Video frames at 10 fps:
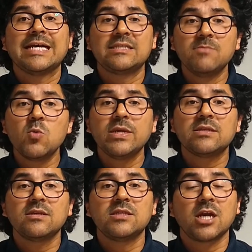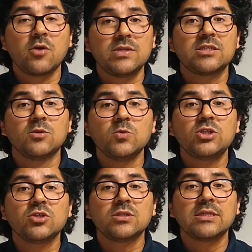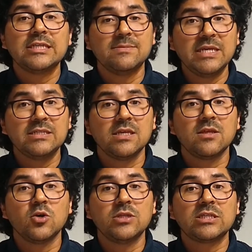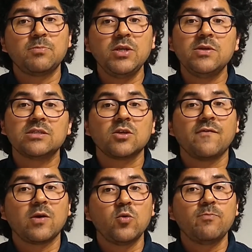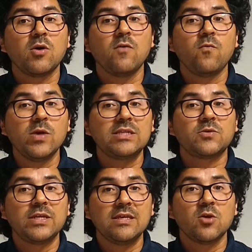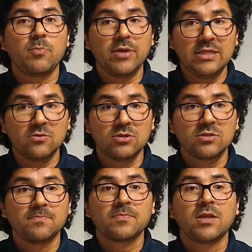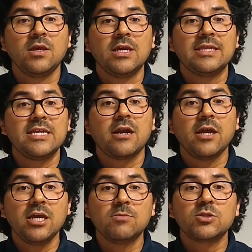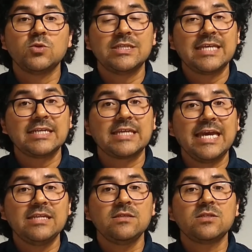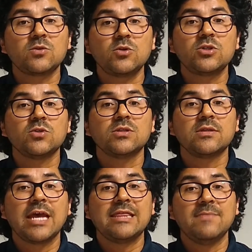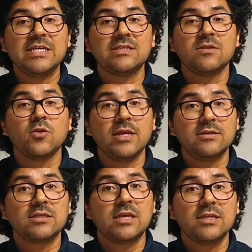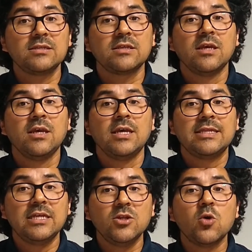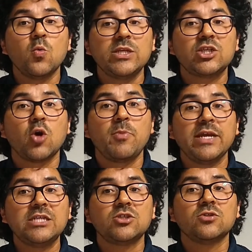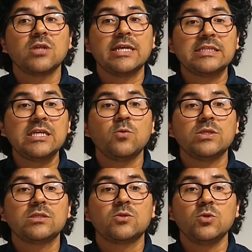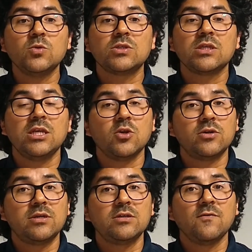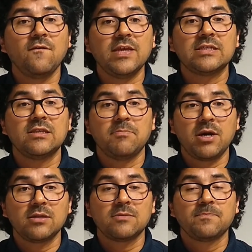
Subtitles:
At the moment, the current solution is based on the experience of a group of well-trained operators. They are able to detect any distortion, and based on their skills, they know which operation and sequence to use in order to fix the part.